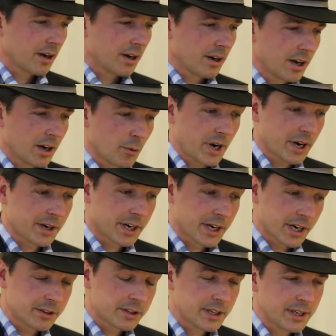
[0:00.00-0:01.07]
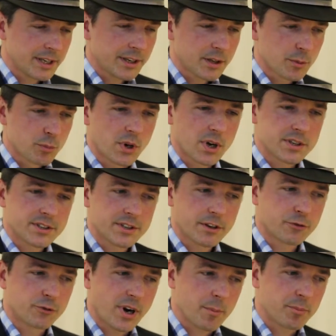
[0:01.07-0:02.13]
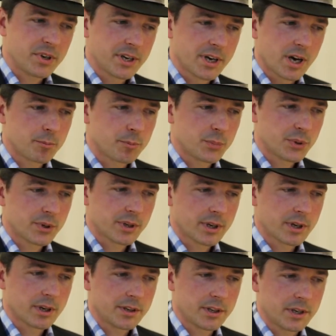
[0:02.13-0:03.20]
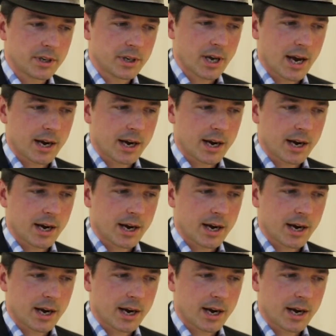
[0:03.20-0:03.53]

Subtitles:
We are currently in the process of wrapping up the